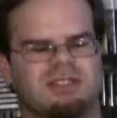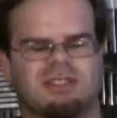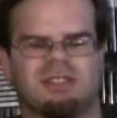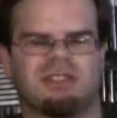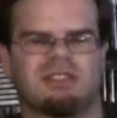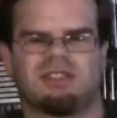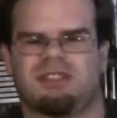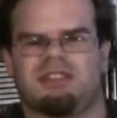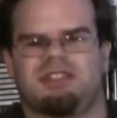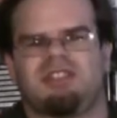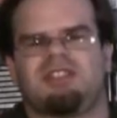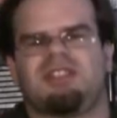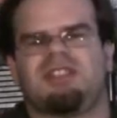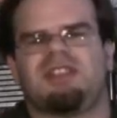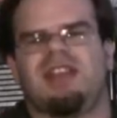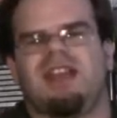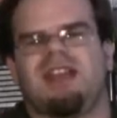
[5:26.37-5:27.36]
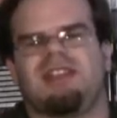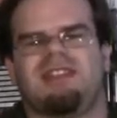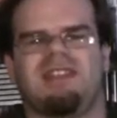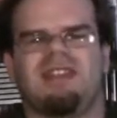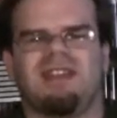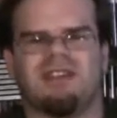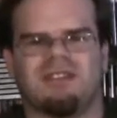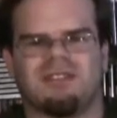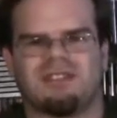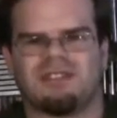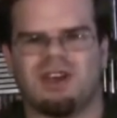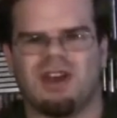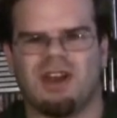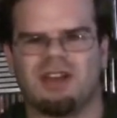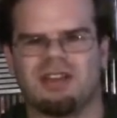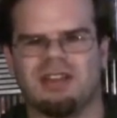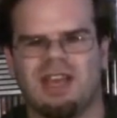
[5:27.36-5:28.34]
just the idea of
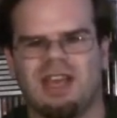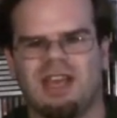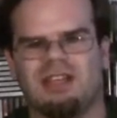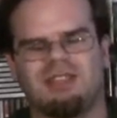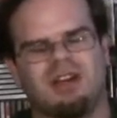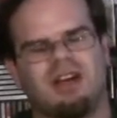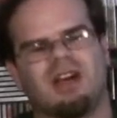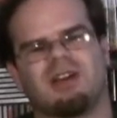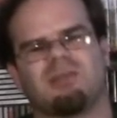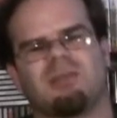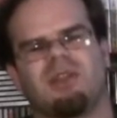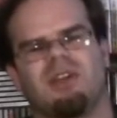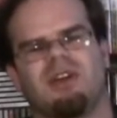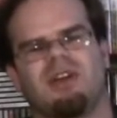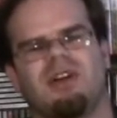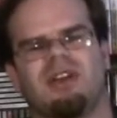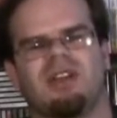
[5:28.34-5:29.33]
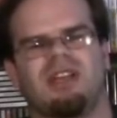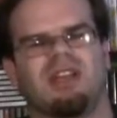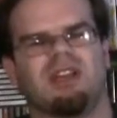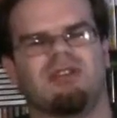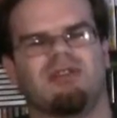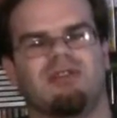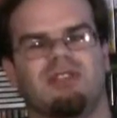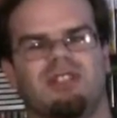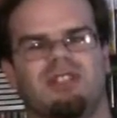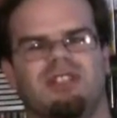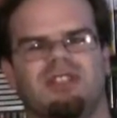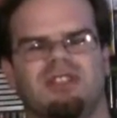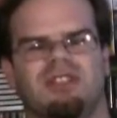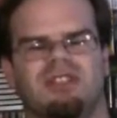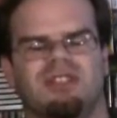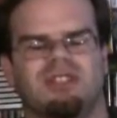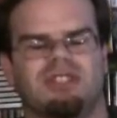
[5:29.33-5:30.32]
Sonic the Hedgehog being on the
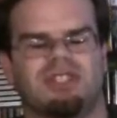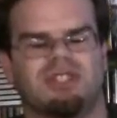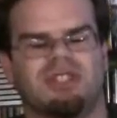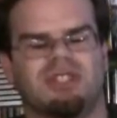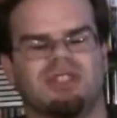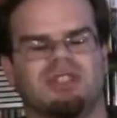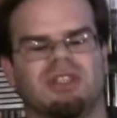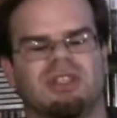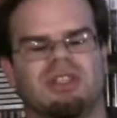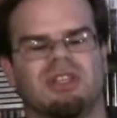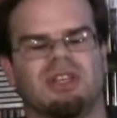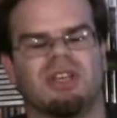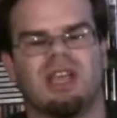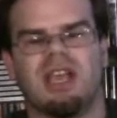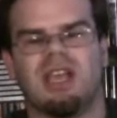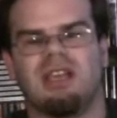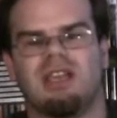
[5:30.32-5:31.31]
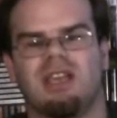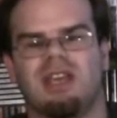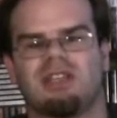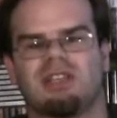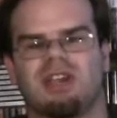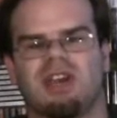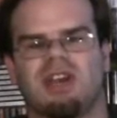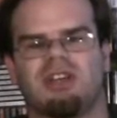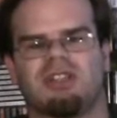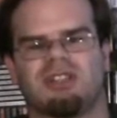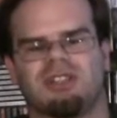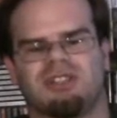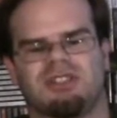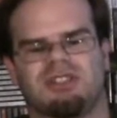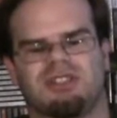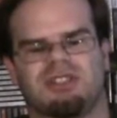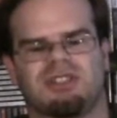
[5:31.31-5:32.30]
original NES
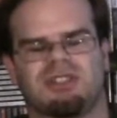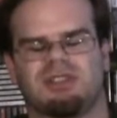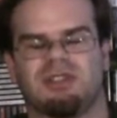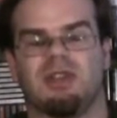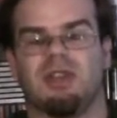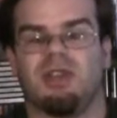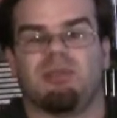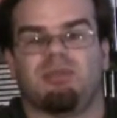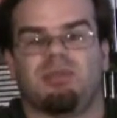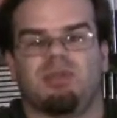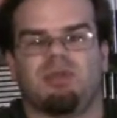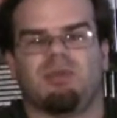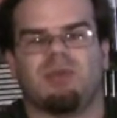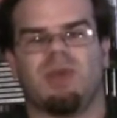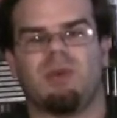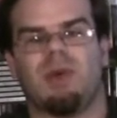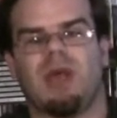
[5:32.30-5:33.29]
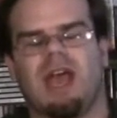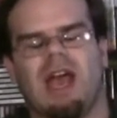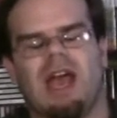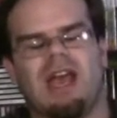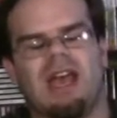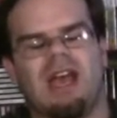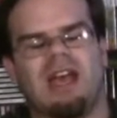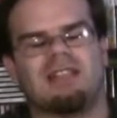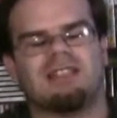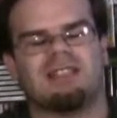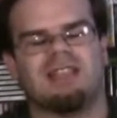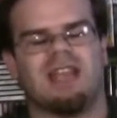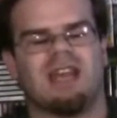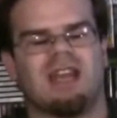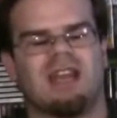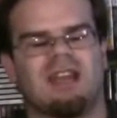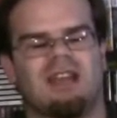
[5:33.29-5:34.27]
cartridge, it blew me away. I had to
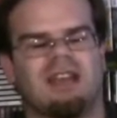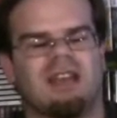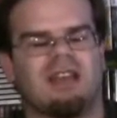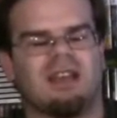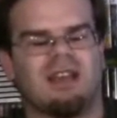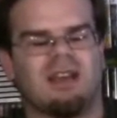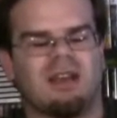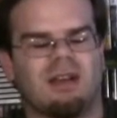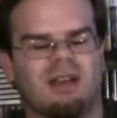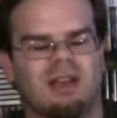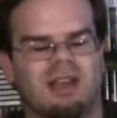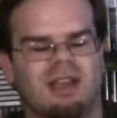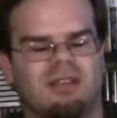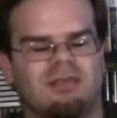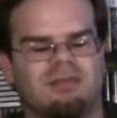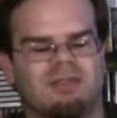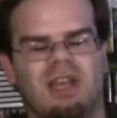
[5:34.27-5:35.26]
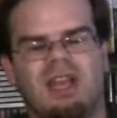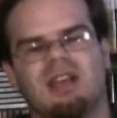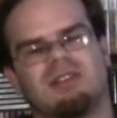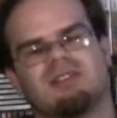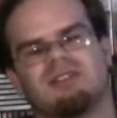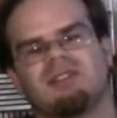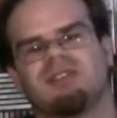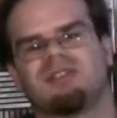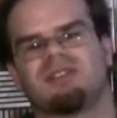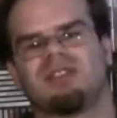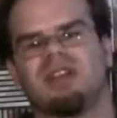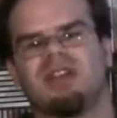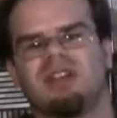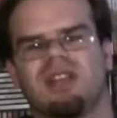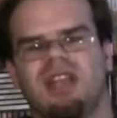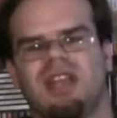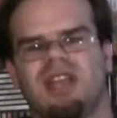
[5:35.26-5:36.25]
get it, and yeah, so
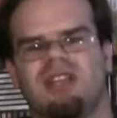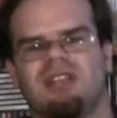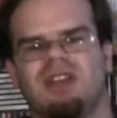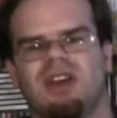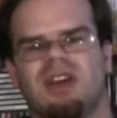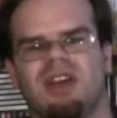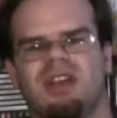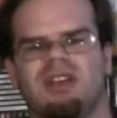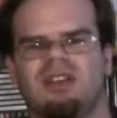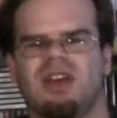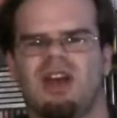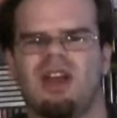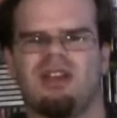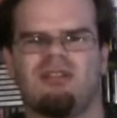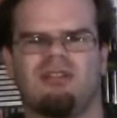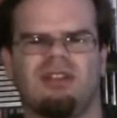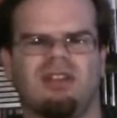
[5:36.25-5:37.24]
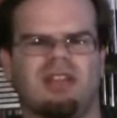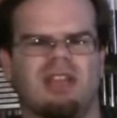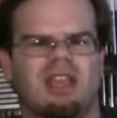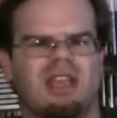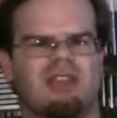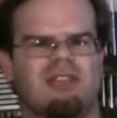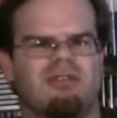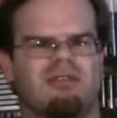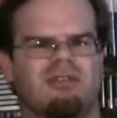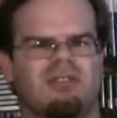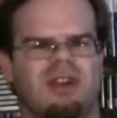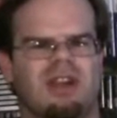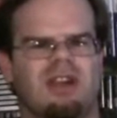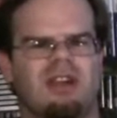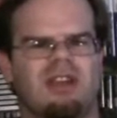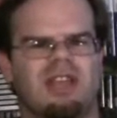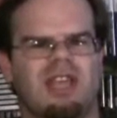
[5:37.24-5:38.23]
Sonic the Hedgehog, not really a
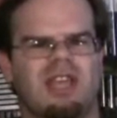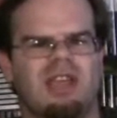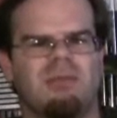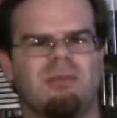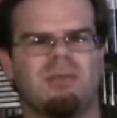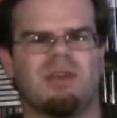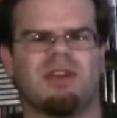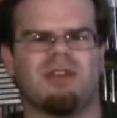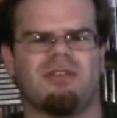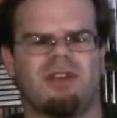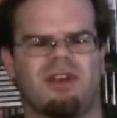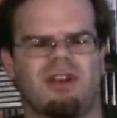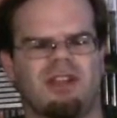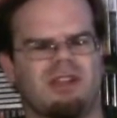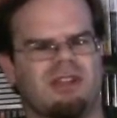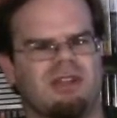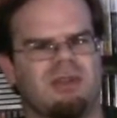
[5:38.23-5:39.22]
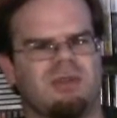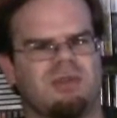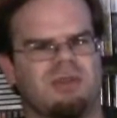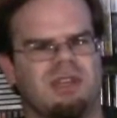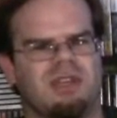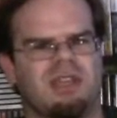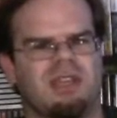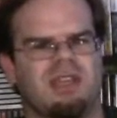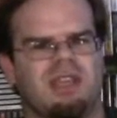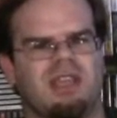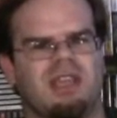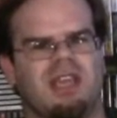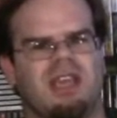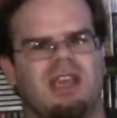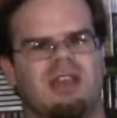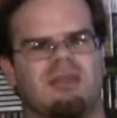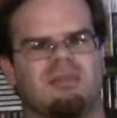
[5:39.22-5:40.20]
rare game, but a very unique
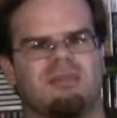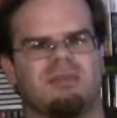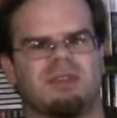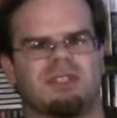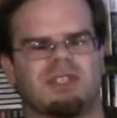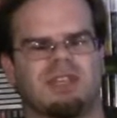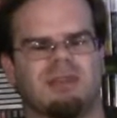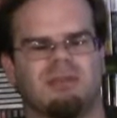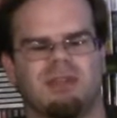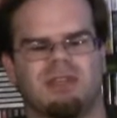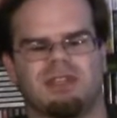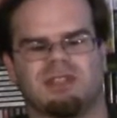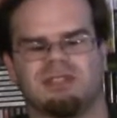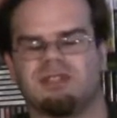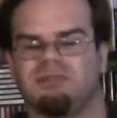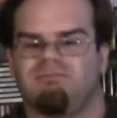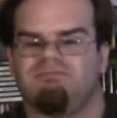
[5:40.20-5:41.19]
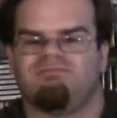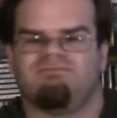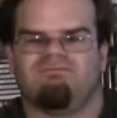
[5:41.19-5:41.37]
game per se, because